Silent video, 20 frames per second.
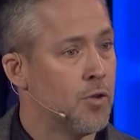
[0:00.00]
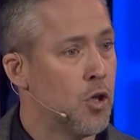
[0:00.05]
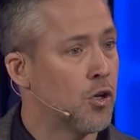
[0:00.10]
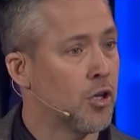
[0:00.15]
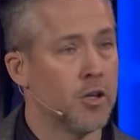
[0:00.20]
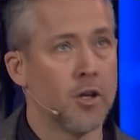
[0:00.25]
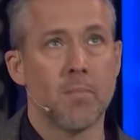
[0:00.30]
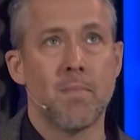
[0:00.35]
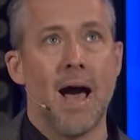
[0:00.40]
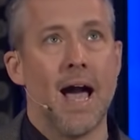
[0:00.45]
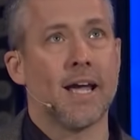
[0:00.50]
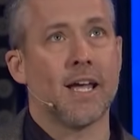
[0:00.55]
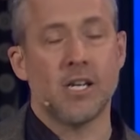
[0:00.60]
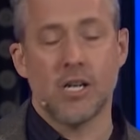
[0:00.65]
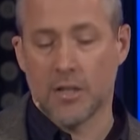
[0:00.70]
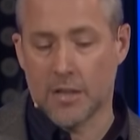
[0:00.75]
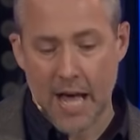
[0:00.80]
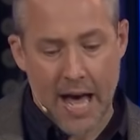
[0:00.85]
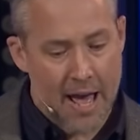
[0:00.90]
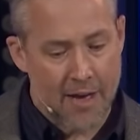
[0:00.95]
You can look back
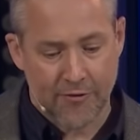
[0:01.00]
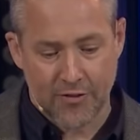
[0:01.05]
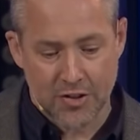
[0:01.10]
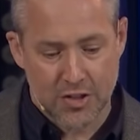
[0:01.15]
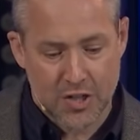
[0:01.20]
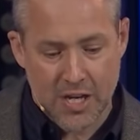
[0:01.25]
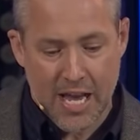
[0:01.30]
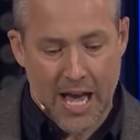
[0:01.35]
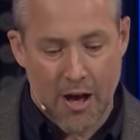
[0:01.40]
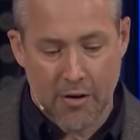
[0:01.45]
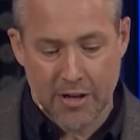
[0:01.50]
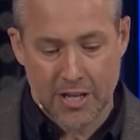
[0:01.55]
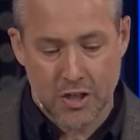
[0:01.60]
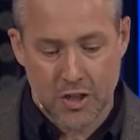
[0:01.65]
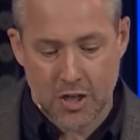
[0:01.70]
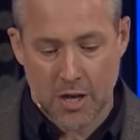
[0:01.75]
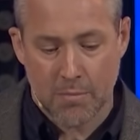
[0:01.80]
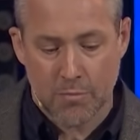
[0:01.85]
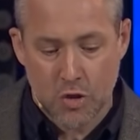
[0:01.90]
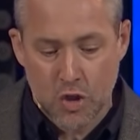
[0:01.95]
in your life and see how, in
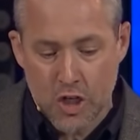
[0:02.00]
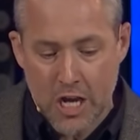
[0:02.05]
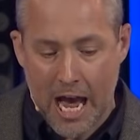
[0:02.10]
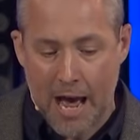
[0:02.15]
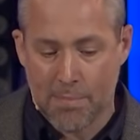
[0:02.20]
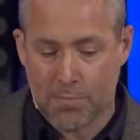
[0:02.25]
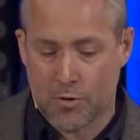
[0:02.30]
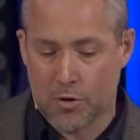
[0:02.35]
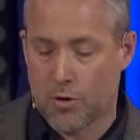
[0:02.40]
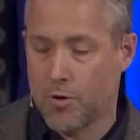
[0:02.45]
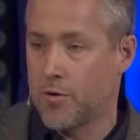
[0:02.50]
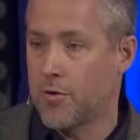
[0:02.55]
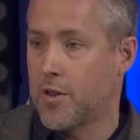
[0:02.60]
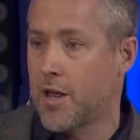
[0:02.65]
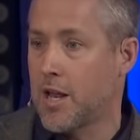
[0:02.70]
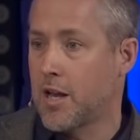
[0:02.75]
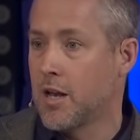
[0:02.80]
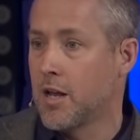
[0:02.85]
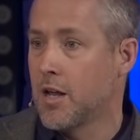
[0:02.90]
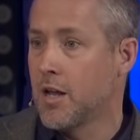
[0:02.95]
some chapter
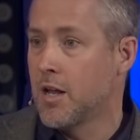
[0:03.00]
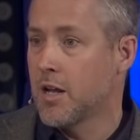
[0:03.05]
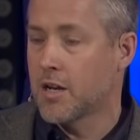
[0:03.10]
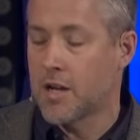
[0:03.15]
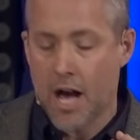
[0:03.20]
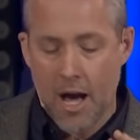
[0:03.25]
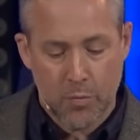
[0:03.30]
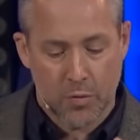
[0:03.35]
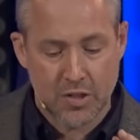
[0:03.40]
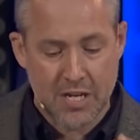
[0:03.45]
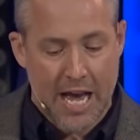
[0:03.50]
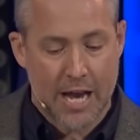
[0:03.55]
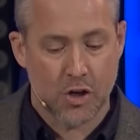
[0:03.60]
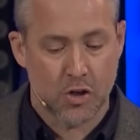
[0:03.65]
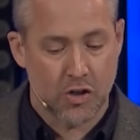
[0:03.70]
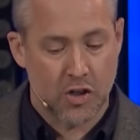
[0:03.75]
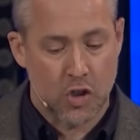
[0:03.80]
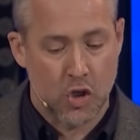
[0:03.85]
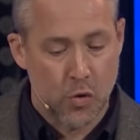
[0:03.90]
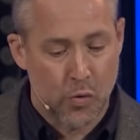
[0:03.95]
that God was
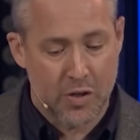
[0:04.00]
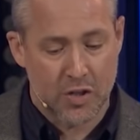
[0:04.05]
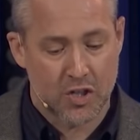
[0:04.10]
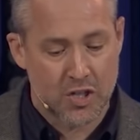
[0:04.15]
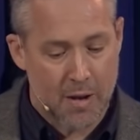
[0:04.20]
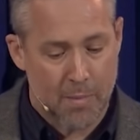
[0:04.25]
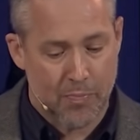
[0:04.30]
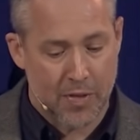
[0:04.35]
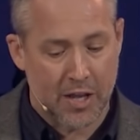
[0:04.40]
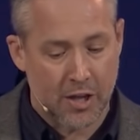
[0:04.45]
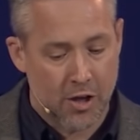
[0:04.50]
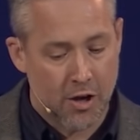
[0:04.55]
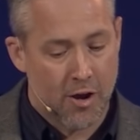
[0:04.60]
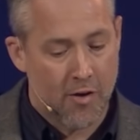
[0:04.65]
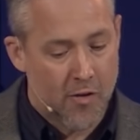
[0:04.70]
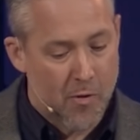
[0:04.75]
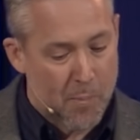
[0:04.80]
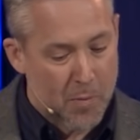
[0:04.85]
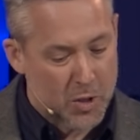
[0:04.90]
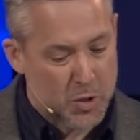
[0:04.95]
actually doing something
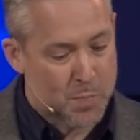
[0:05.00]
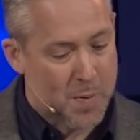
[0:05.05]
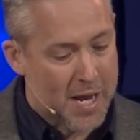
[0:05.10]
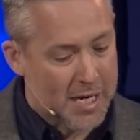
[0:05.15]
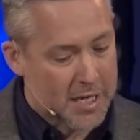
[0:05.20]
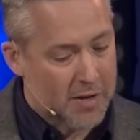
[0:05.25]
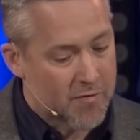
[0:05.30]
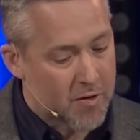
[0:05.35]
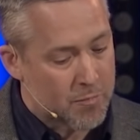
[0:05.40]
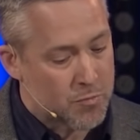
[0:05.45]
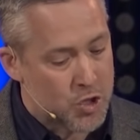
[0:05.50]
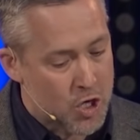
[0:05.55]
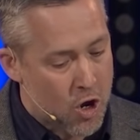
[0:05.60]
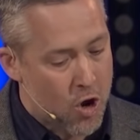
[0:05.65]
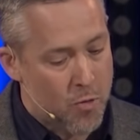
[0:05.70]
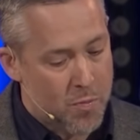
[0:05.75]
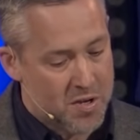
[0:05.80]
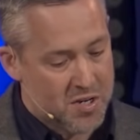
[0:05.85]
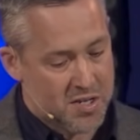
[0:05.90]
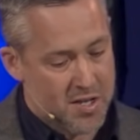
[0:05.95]
good. The perspective of
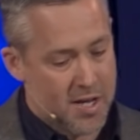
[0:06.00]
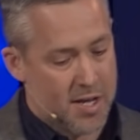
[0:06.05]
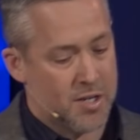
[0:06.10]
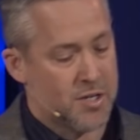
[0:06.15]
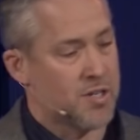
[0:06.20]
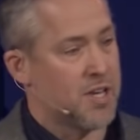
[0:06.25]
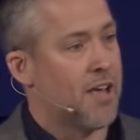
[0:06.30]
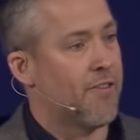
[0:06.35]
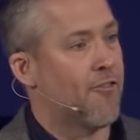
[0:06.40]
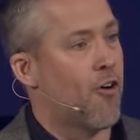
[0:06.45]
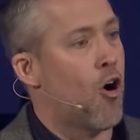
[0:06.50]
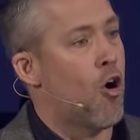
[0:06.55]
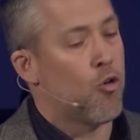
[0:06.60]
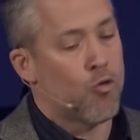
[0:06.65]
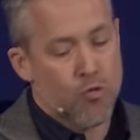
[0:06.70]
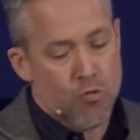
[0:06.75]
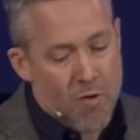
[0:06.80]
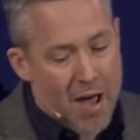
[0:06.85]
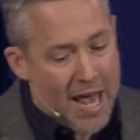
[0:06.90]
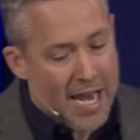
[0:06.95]
Job is this if
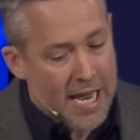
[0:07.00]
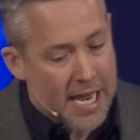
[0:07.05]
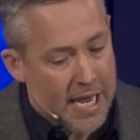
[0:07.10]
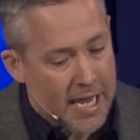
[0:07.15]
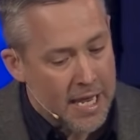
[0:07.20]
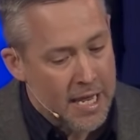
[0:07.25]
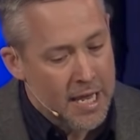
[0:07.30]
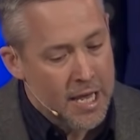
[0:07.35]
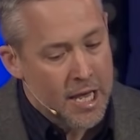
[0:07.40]
already